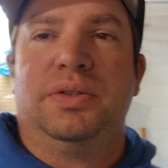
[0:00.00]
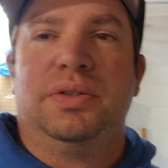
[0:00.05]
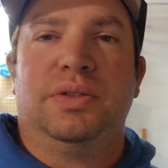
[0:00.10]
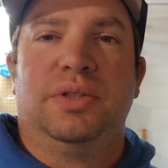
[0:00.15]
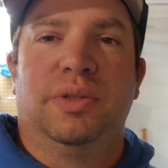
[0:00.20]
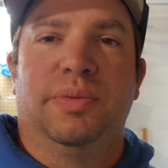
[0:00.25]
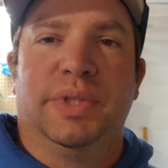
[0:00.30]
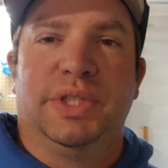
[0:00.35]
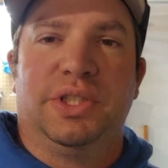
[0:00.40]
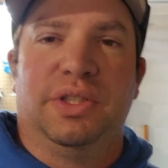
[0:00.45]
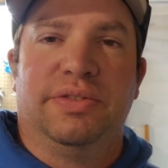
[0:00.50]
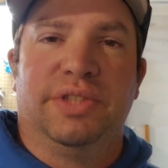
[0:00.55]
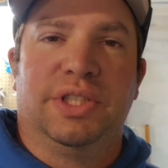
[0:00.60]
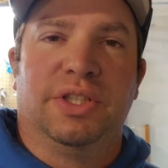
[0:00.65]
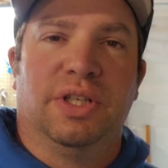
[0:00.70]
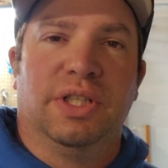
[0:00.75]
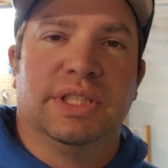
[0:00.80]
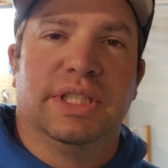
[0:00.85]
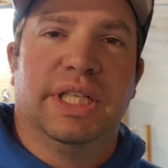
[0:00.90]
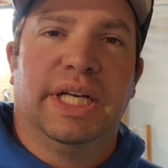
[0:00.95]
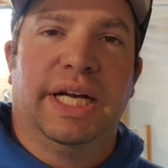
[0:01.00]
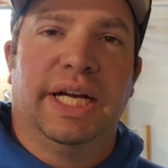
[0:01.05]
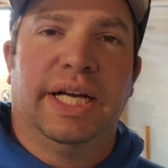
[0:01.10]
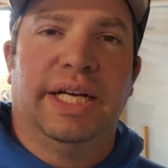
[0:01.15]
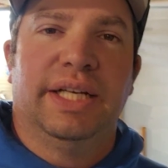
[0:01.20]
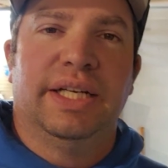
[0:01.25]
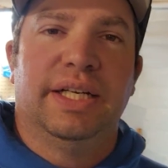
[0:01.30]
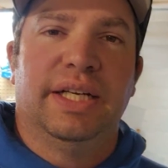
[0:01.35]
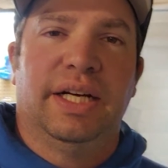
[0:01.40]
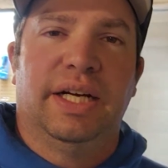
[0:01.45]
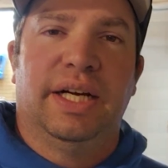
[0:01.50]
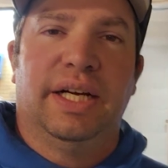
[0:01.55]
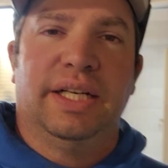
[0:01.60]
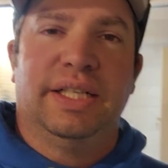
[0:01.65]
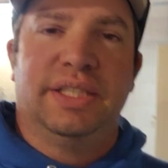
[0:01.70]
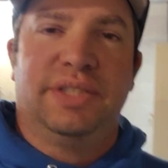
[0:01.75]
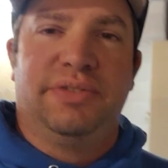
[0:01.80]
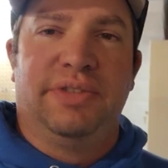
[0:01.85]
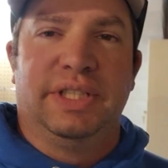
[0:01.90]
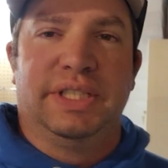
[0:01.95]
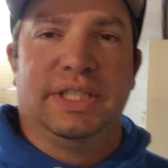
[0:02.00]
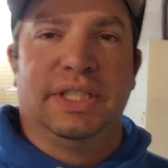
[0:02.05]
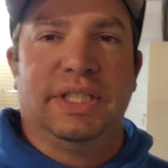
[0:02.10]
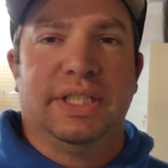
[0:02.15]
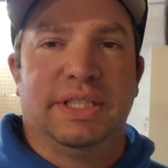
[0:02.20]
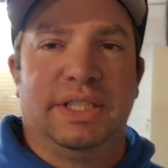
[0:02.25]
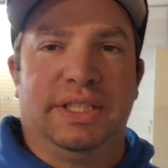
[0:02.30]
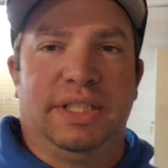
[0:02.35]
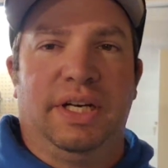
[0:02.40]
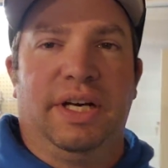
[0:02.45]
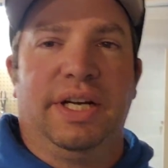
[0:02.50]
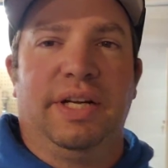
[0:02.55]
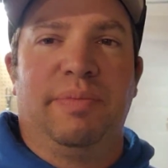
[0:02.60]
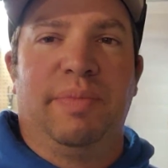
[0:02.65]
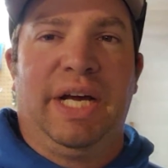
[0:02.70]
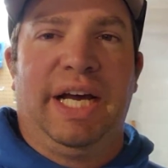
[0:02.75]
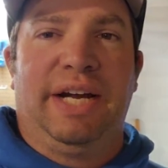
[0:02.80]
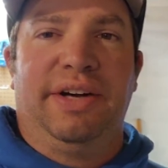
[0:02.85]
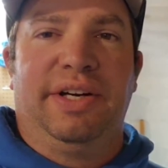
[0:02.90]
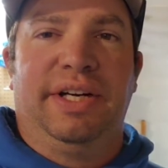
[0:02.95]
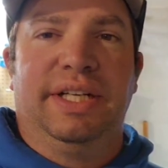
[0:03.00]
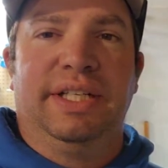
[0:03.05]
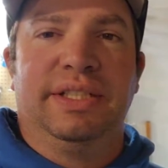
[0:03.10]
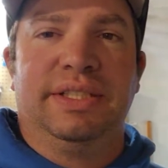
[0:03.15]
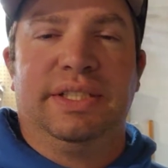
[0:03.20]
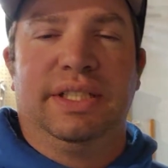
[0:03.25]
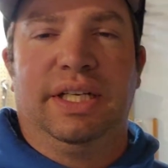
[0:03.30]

So my service call today uh, is fixing this Sonnen battery.